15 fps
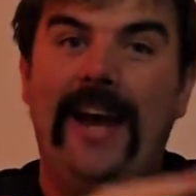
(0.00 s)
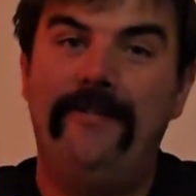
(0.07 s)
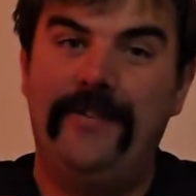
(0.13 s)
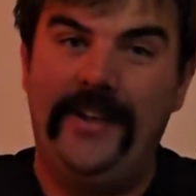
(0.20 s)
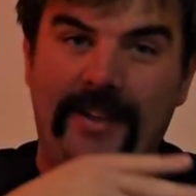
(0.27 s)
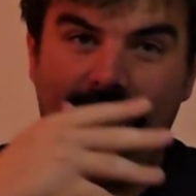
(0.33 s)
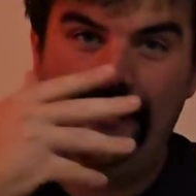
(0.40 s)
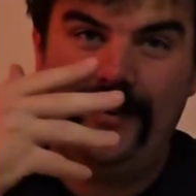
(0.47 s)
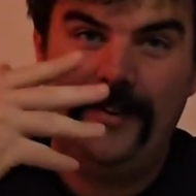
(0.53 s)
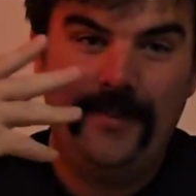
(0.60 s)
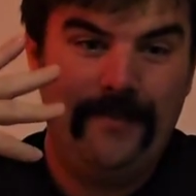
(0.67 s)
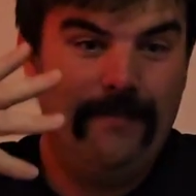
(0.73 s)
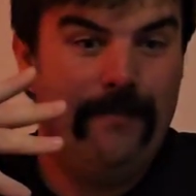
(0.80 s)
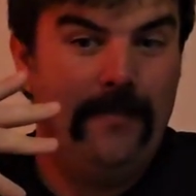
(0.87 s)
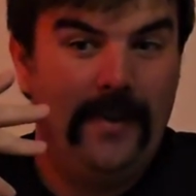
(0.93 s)
having
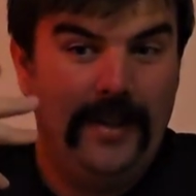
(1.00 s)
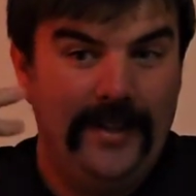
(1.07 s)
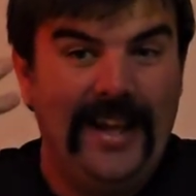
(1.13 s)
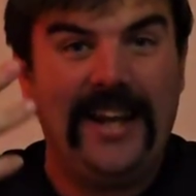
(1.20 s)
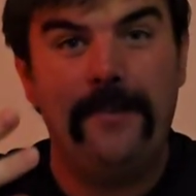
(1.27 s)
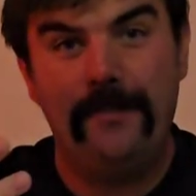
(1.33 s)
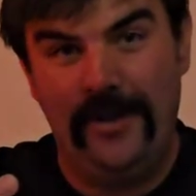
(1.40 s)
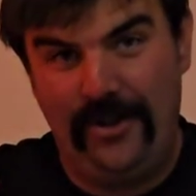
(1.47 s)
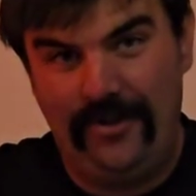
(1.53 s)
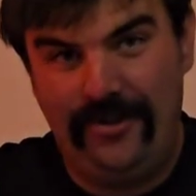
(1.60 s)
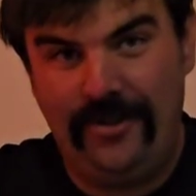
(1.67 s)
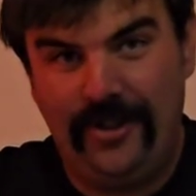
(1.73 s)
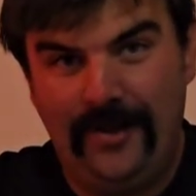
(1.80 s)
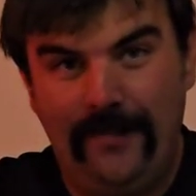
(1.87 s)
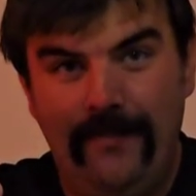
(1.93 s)

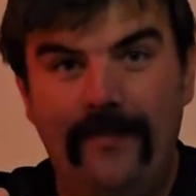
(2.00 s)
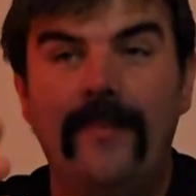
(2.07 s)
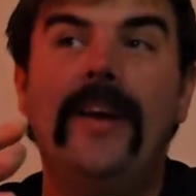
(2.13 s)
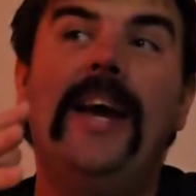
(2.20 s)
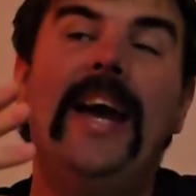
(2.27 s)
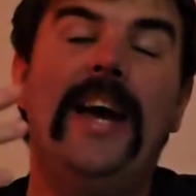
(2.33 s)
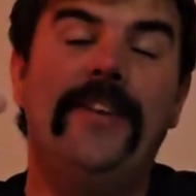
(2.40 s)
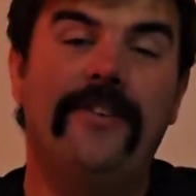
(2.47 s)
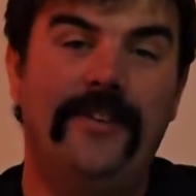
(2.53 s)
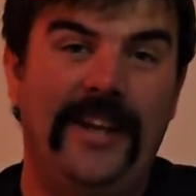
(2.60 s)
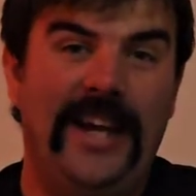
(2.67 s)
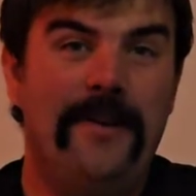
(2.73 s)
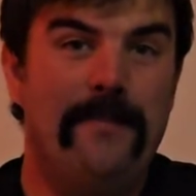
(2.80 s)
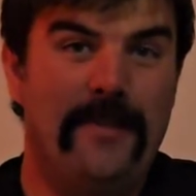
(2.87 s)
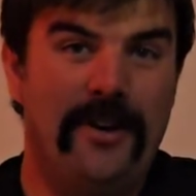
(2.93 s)
nightmares, and the
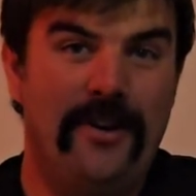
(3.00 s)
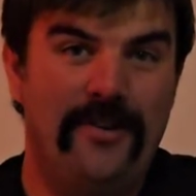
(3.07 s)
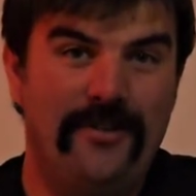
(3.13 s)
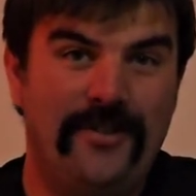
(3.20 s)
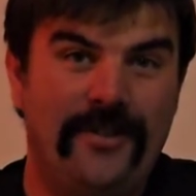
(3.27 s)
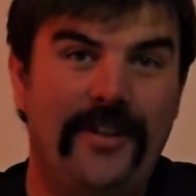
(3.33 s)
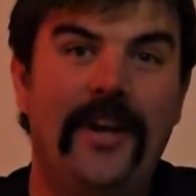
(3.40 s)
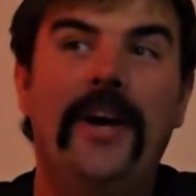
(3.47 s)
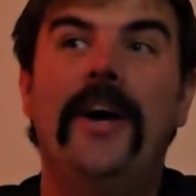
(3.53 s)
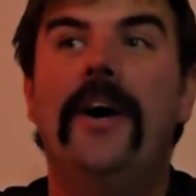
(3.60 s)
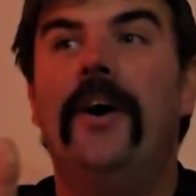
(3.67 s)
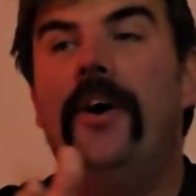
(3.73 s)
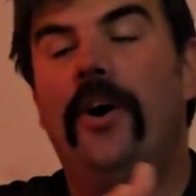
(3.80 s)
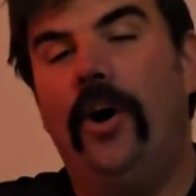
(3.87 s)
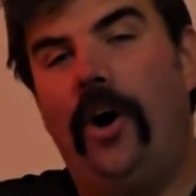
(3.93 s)
nightmares
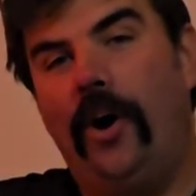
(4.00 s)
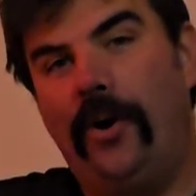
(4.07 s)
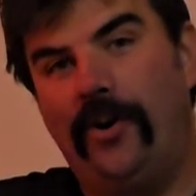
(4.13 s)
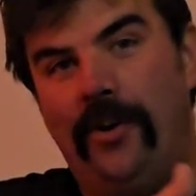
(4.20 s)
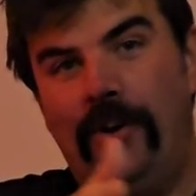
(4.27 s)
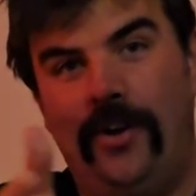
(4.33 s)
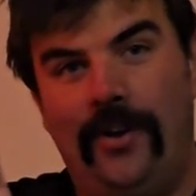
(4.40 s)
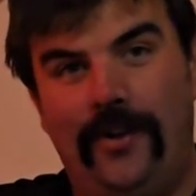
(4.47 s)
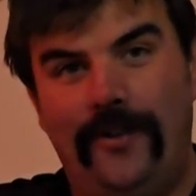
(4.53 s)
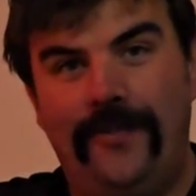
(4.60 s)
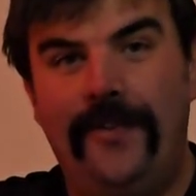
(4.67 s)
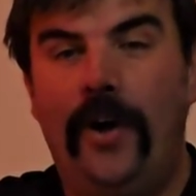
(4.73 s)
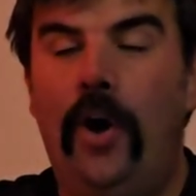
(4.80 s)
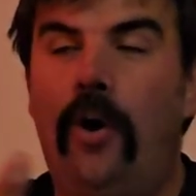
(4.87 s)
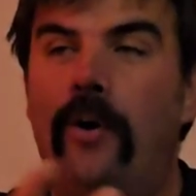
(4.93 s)
are
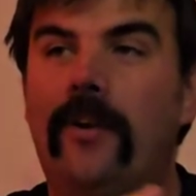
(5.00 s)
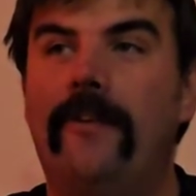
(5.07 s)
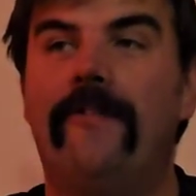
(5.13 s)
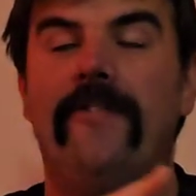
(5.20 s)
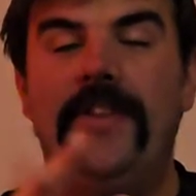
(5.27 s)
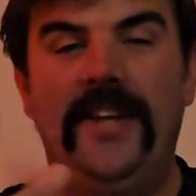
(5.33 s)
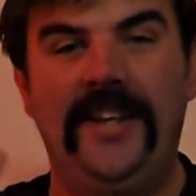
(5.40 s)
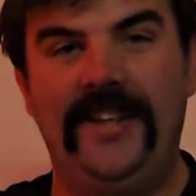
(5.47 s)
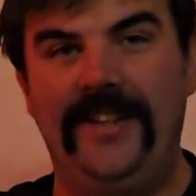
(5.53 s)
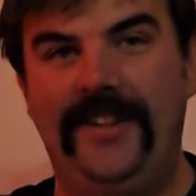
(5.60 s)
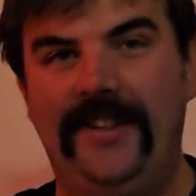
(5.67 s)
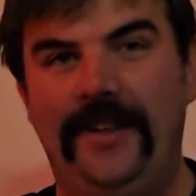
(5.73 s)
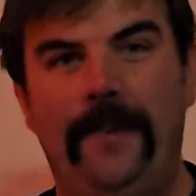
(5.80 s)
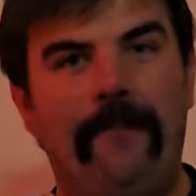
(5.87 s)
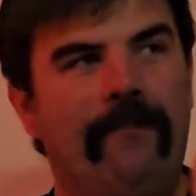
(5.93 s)
of all of
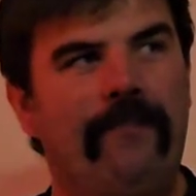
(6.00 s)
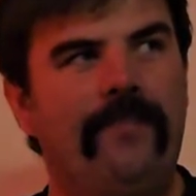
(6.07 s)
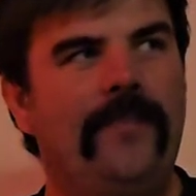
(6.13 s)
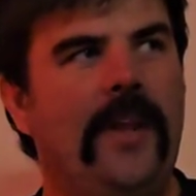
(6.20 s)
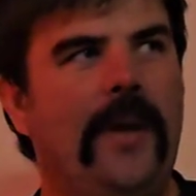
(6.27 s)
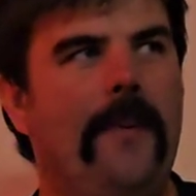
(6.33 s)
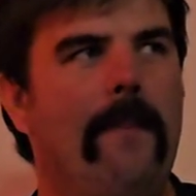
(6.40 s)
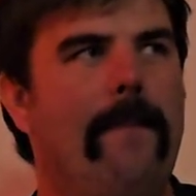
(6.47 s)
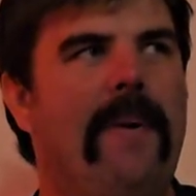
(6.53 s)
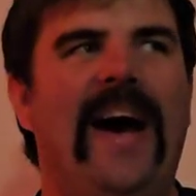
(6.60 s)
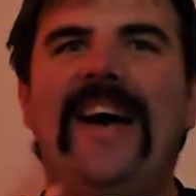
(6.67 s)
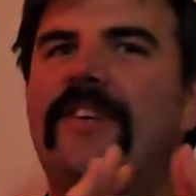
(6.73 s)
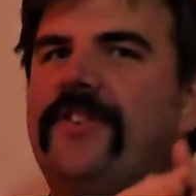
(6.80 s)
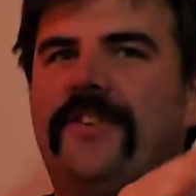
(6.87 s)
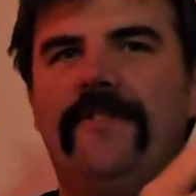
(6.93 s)
the
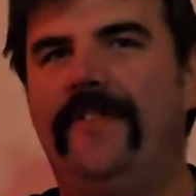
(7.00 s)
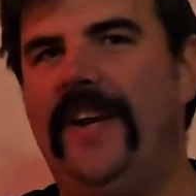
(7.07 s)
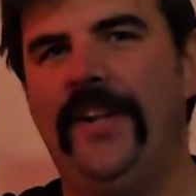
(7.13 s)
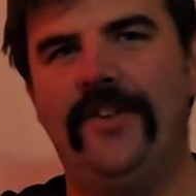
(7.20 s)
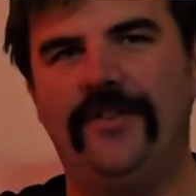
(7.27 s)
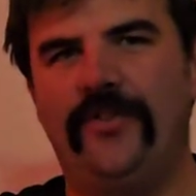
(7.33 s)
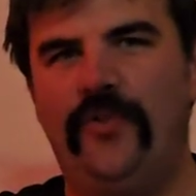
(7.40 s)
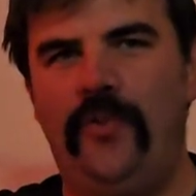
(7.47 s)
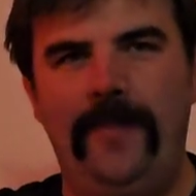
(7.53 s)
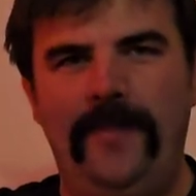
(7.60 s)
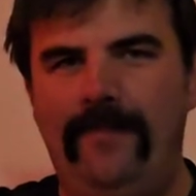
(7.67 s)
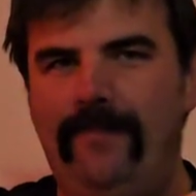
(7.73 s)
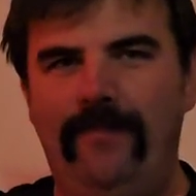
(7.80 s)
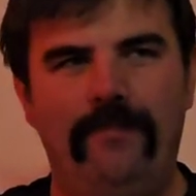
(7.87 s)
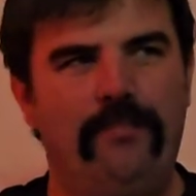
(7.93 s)
past events
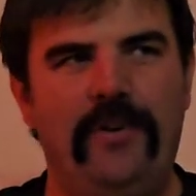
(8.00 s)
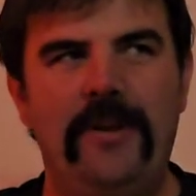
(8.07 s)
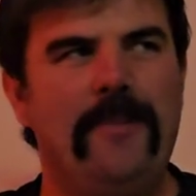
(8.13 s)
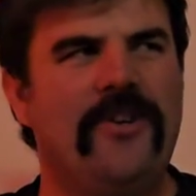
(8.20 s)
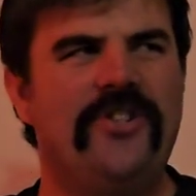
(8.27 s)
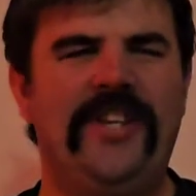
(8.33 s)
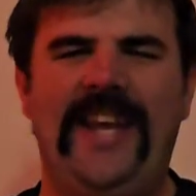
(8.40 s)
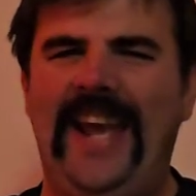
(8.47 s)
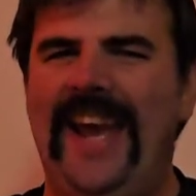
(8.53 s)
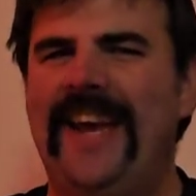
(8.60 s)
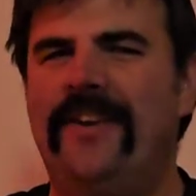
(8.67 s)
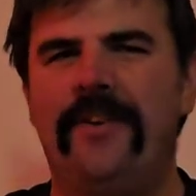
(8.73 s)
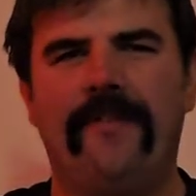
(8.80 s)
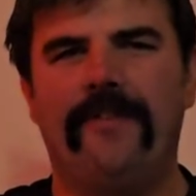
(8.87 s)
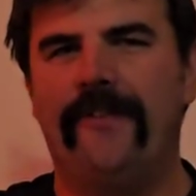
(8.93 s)
from pretty much the
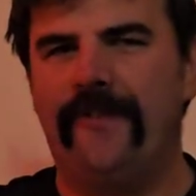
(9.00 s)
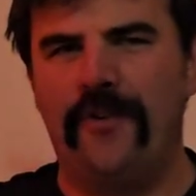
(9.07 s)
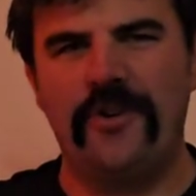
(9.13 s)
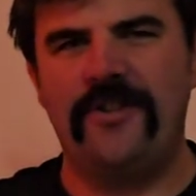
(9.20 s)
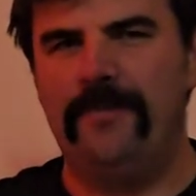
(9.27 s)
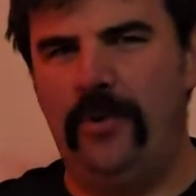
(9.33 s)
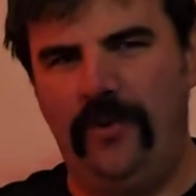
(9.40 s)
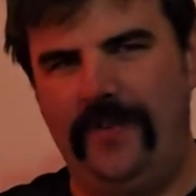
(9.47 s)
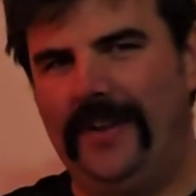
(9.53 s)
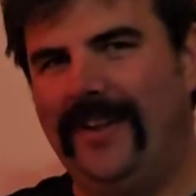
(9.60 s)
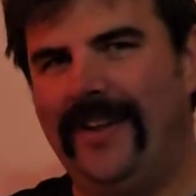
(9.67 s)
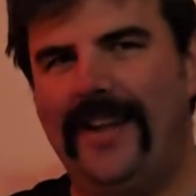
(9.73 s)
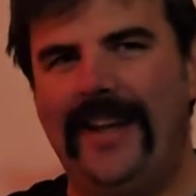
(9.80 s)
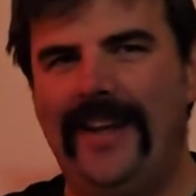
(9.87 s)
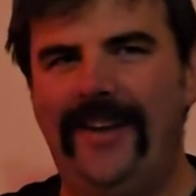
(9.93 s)
end of the first
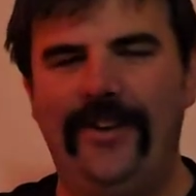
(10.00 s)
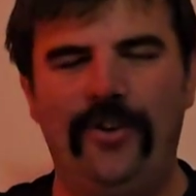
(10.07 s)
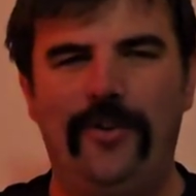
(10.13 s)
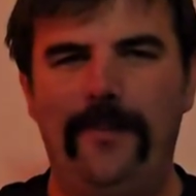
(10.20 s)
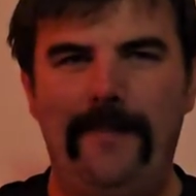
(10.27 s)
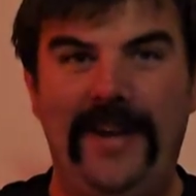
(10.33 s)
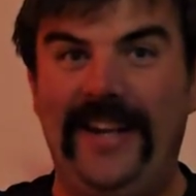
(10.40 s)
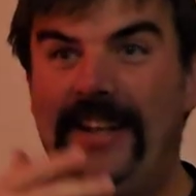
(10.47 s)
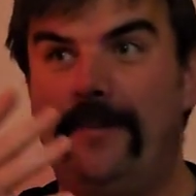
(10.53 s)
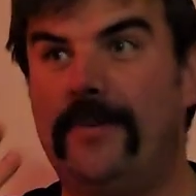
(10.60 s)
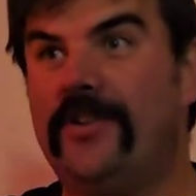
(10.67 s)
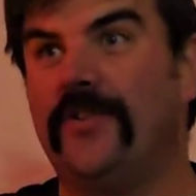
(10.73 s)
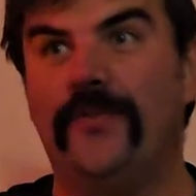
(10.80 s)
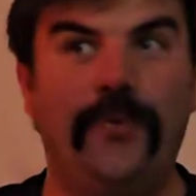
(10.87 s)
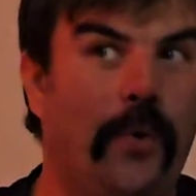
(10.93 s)
movie. Meeting
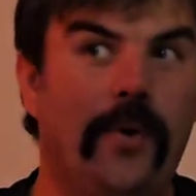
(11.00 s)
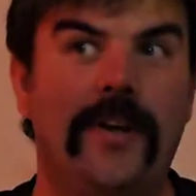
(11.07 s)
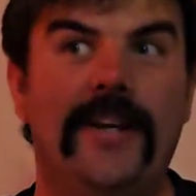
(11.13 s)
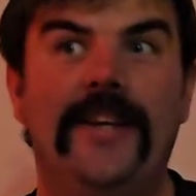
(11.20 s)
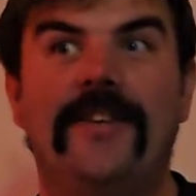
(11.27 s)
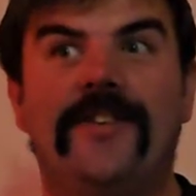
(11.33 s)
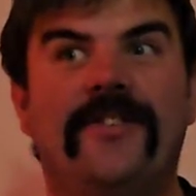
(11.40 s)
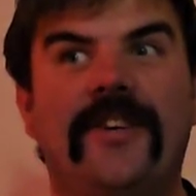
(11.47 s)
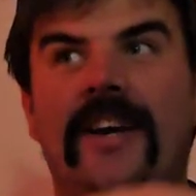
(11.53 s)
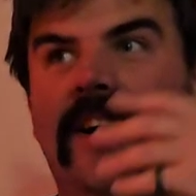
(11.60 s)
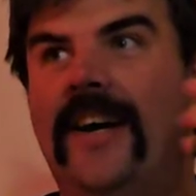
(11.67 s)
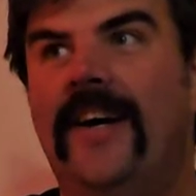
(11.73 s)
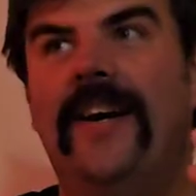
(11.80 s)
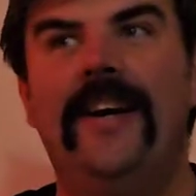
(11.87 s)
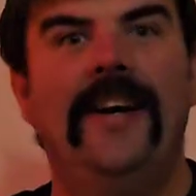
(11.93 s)
Mrs. Voorhees,
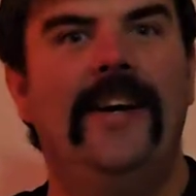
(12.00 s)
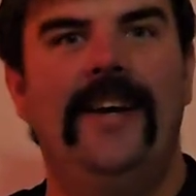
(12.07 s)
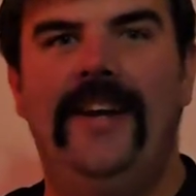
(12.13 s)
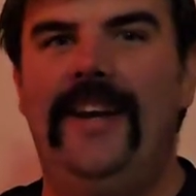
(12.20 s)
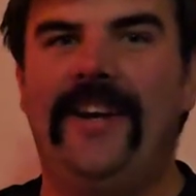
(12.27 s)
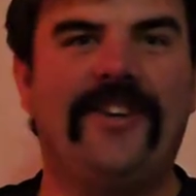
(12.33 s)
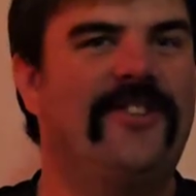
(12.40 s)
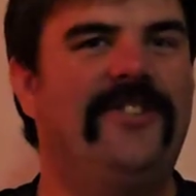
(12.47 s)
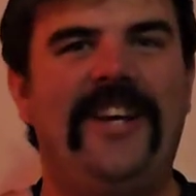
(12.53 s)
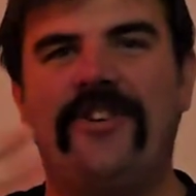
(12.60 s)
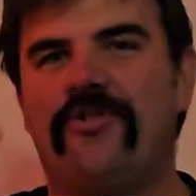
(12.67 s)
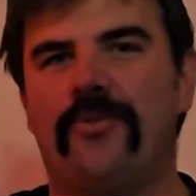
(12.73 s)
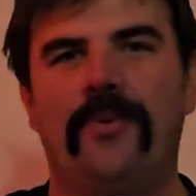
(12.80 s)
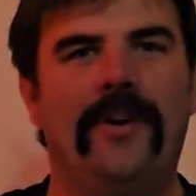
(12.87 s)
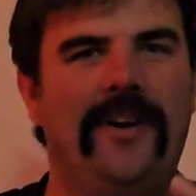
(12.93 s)

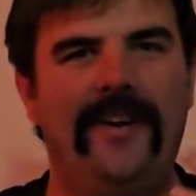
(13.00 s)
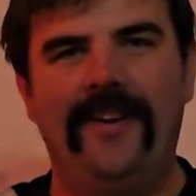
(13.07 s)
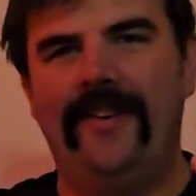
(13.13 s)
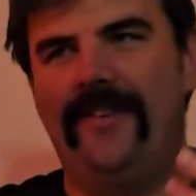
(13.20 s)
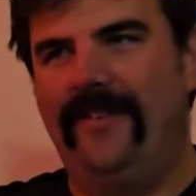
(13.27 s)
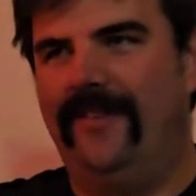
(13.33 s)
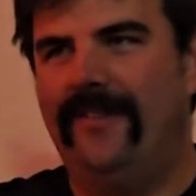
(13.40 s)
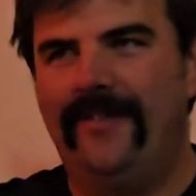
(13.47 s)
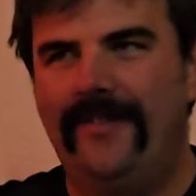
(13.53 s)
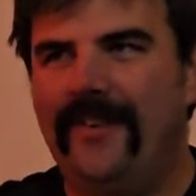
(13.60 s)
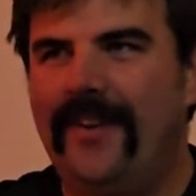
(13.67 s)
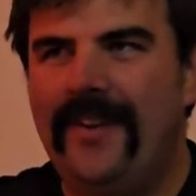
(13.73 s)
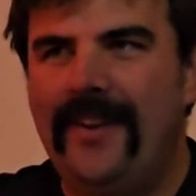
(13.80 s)
etc., and